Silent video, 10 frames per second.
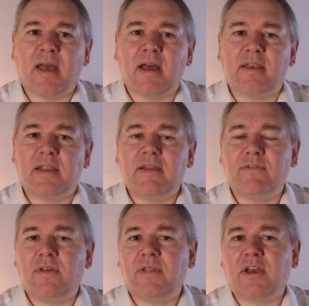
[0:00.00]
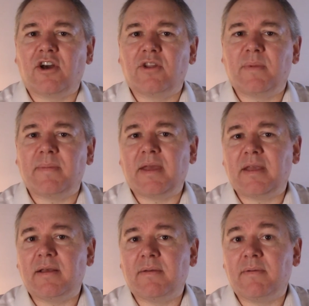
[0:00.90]
And even though the economy
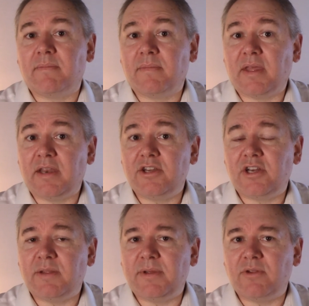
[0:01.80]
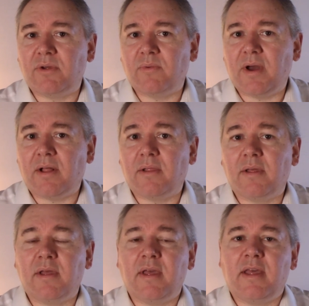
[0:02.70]
may initially be doing well,
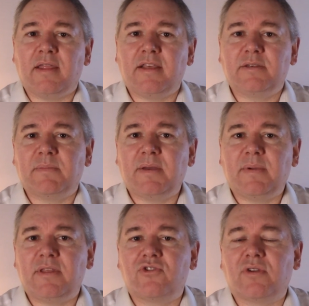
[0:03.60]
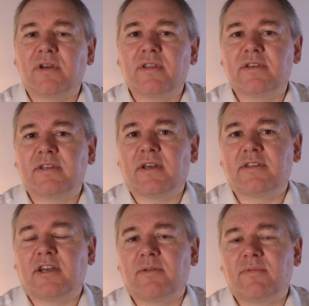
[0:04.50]
this may be the trigger that
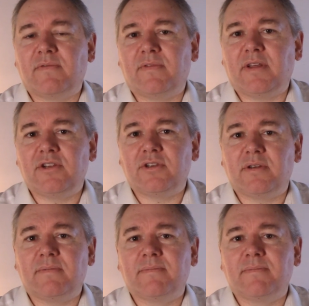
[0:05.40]
starts hyperinflation.